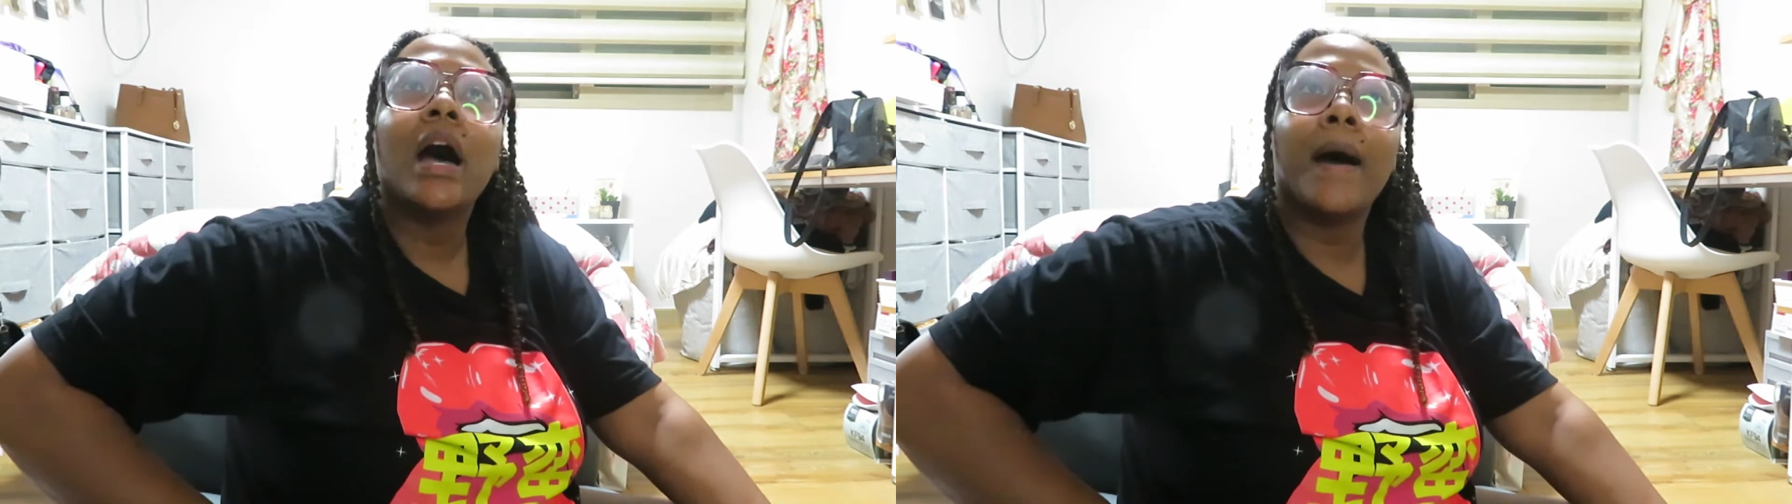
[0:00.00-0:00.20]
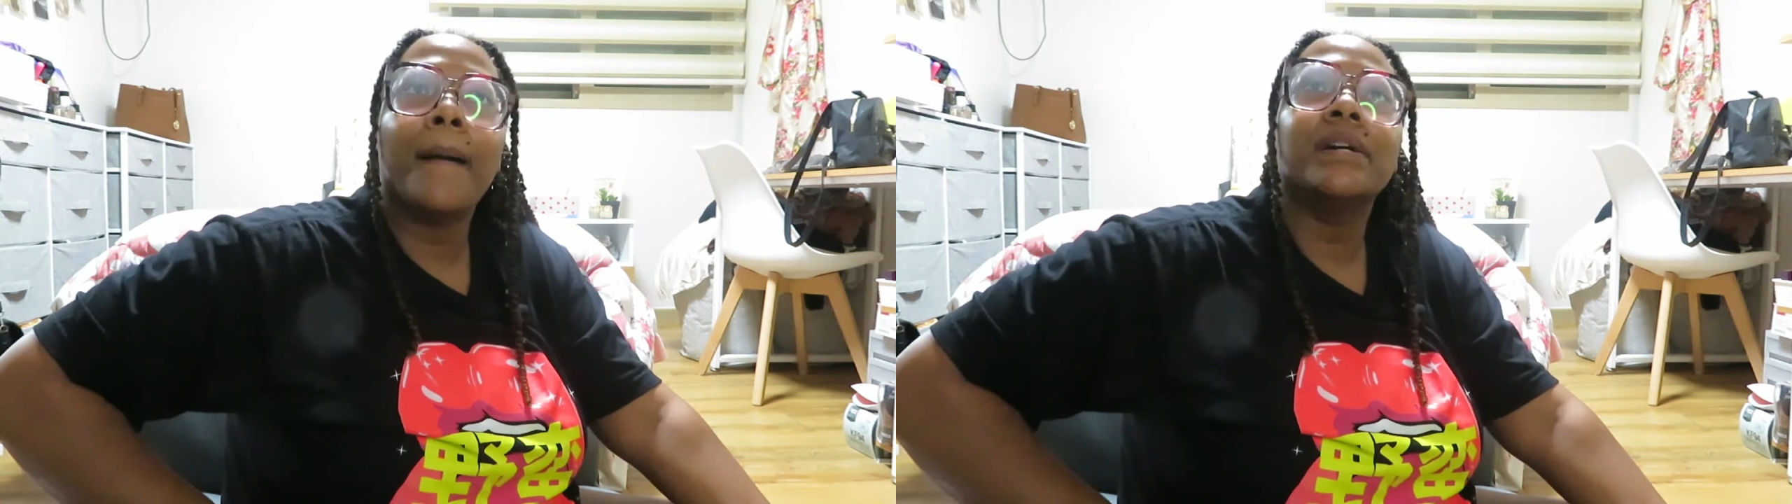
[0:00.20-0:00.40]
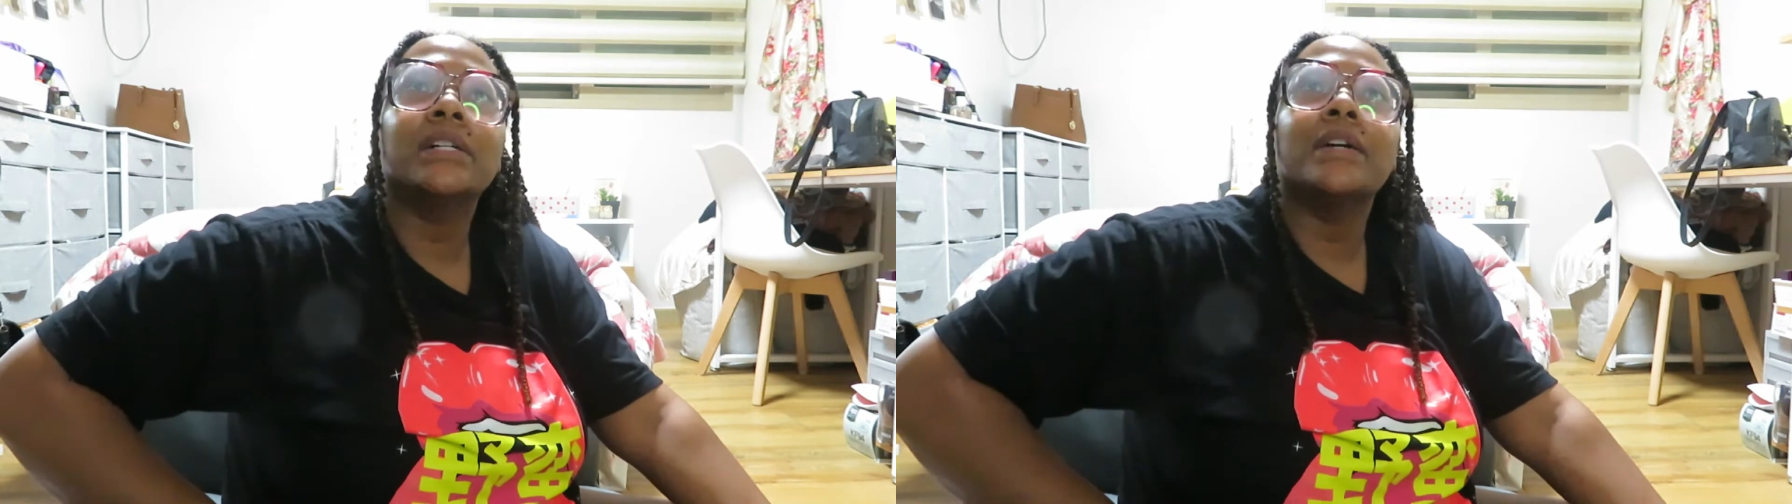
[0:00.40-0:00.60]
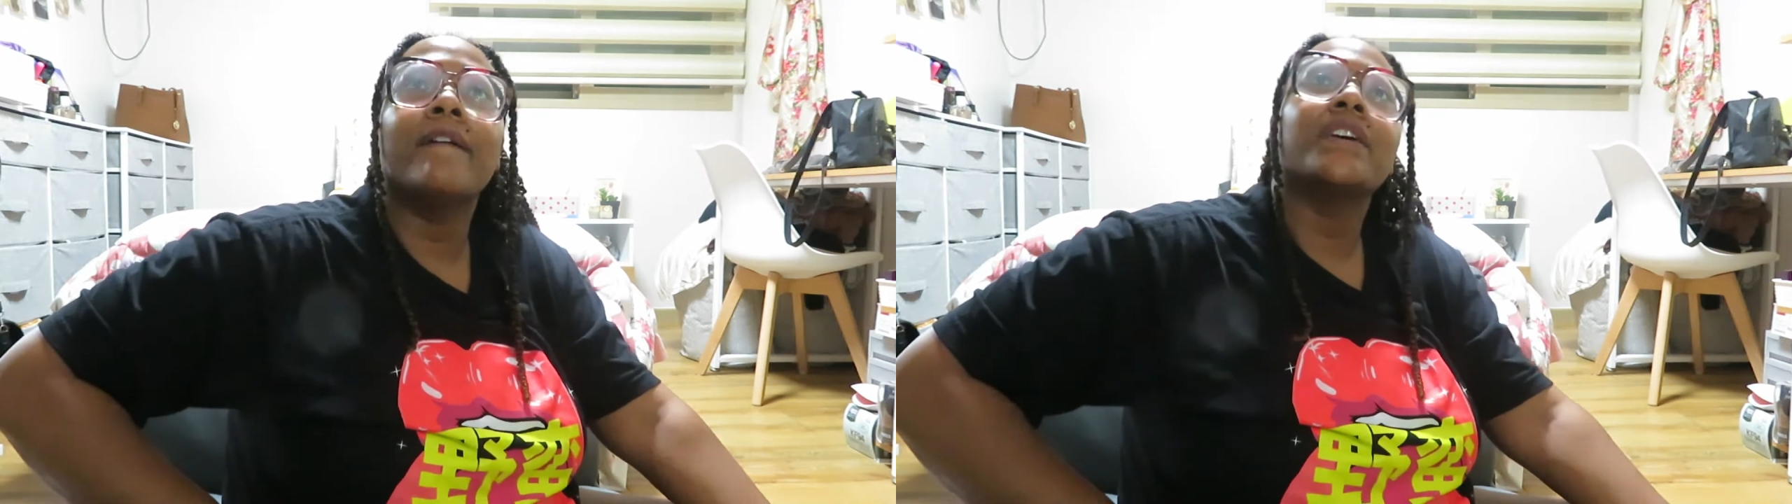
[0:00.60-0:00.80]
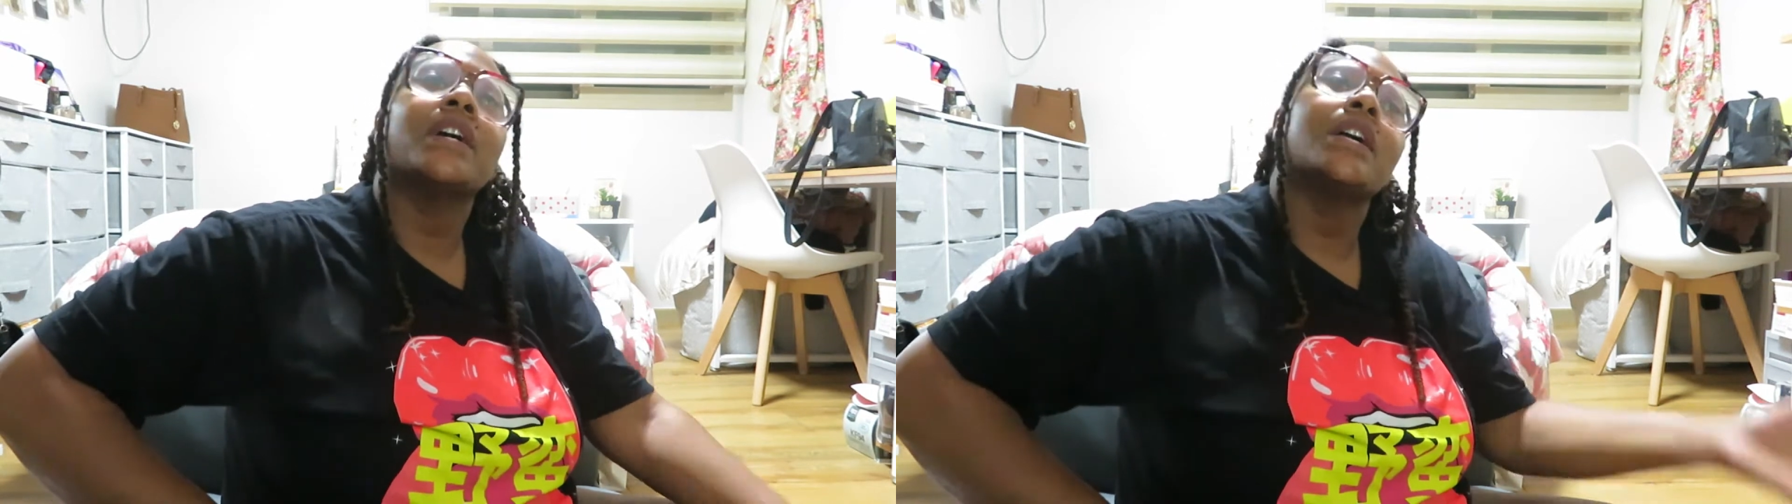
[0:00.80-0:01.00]

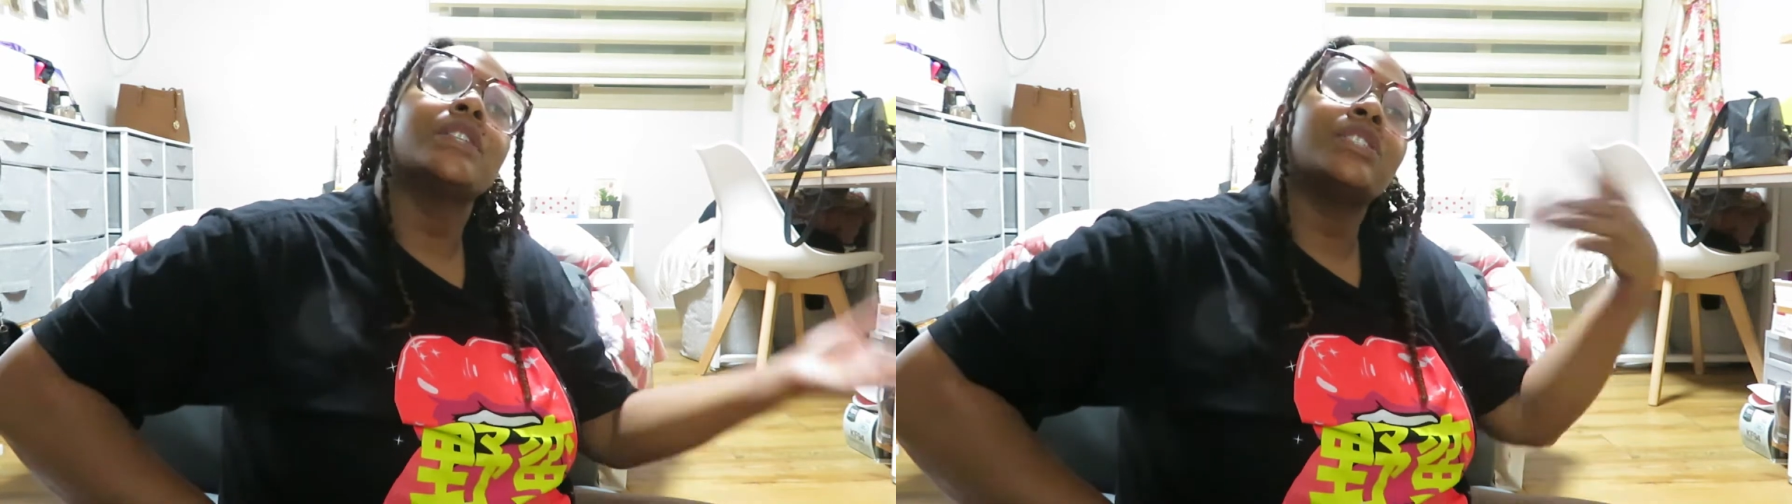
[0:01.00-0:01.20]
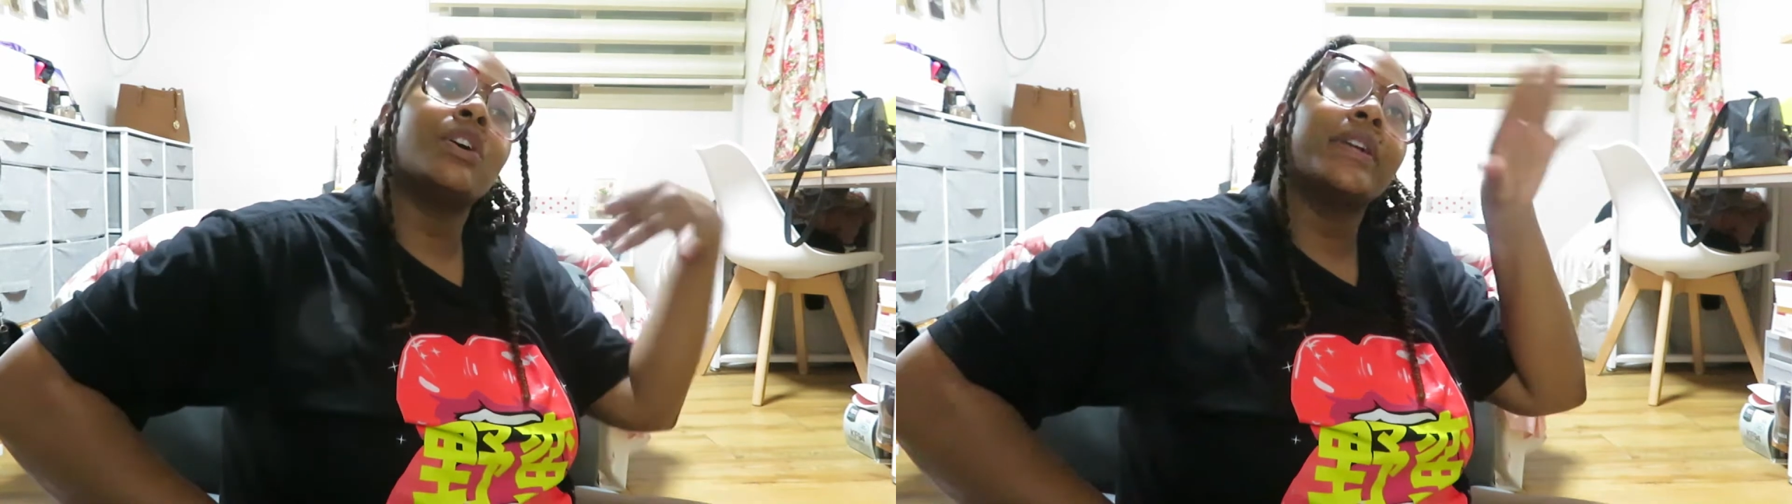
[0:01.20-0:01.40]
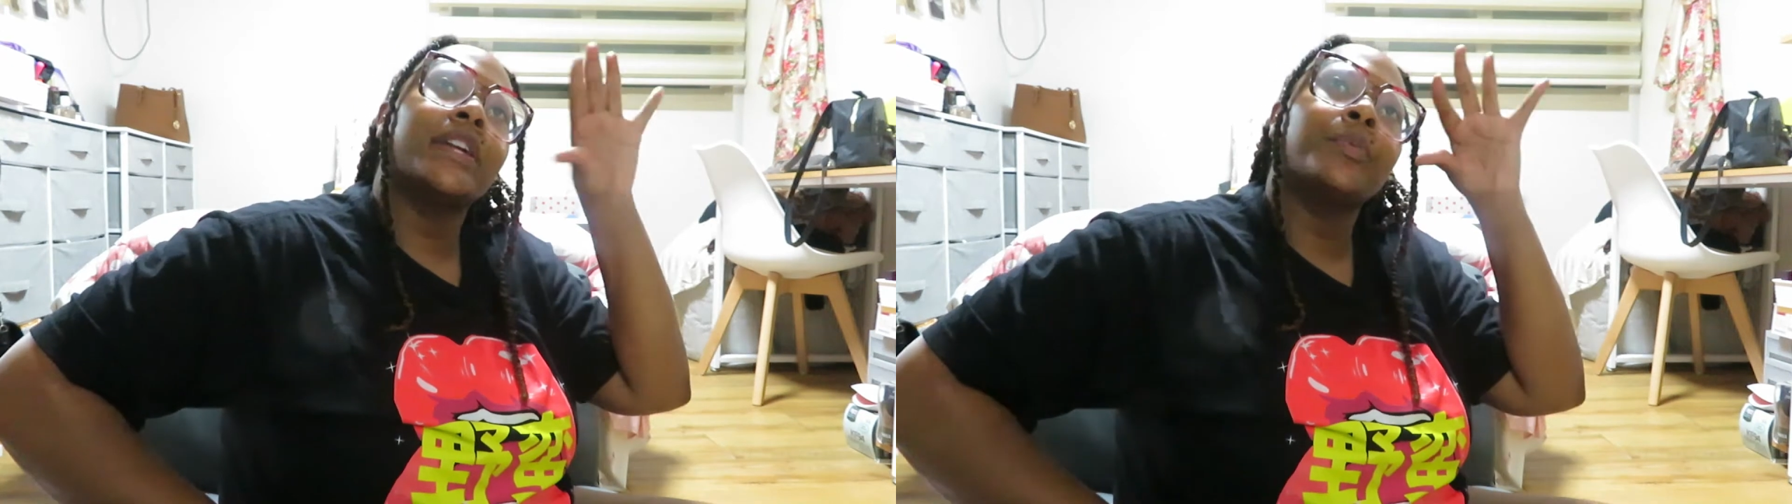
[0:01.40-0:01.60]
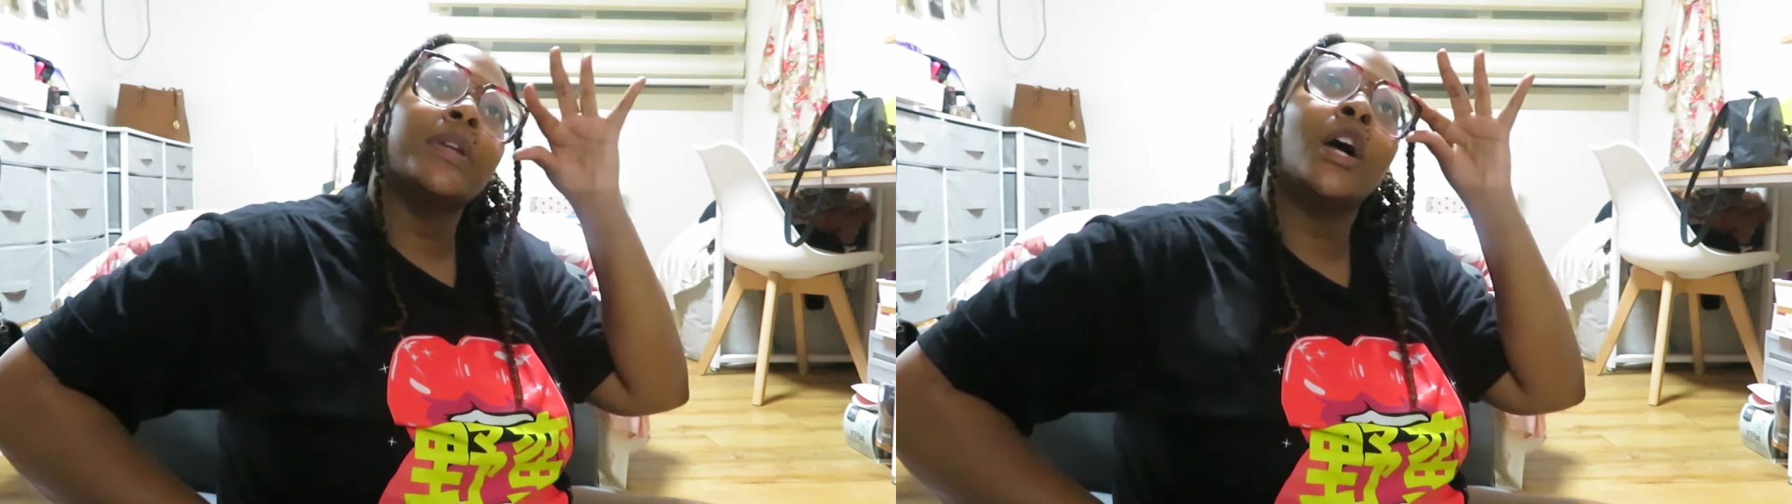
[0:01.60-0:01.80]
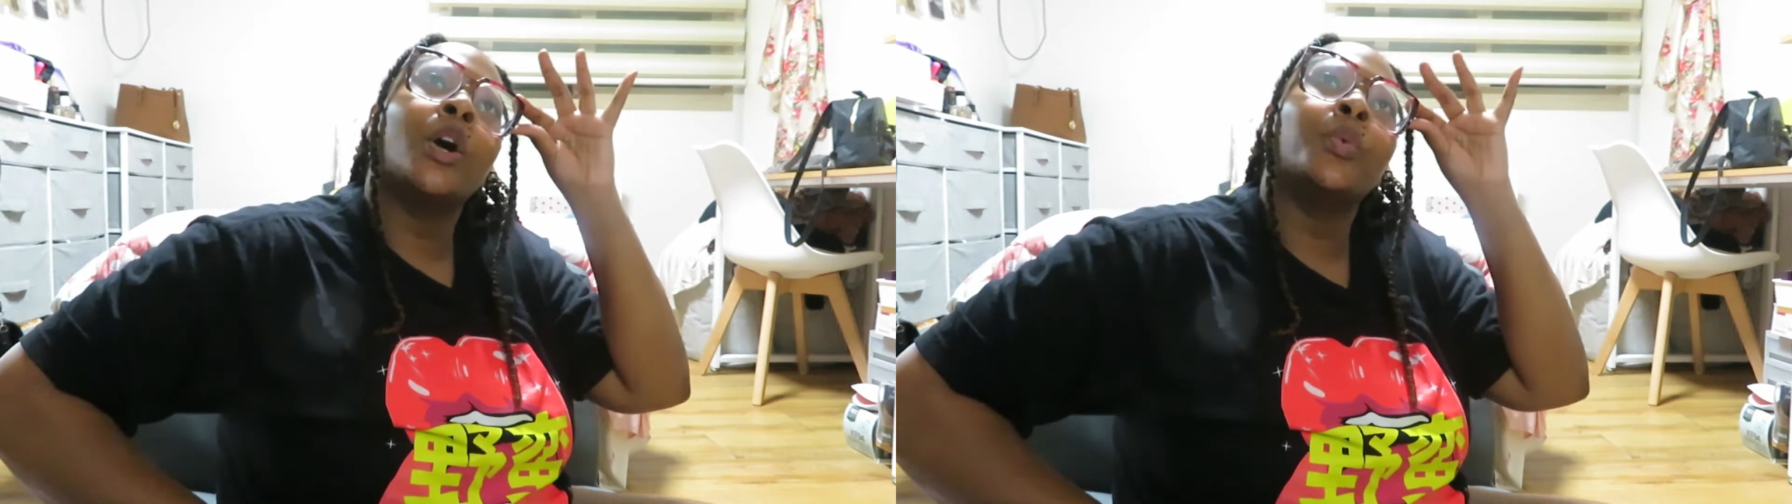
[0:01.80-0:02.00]
above. So here we go